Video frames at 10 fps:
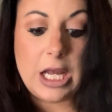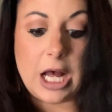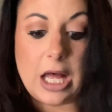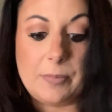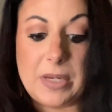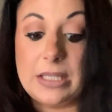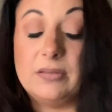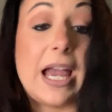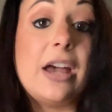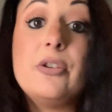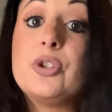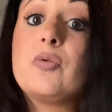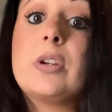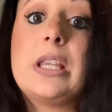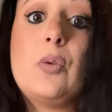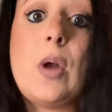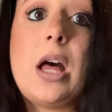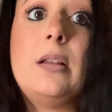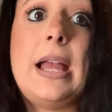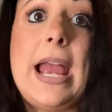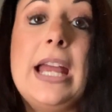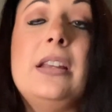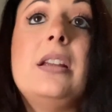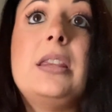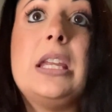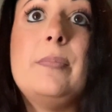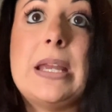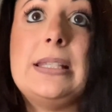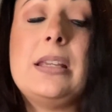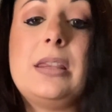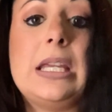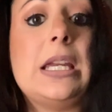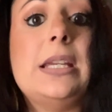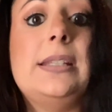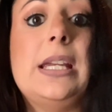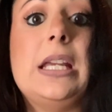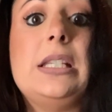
It lathers really well, and the amazing thing is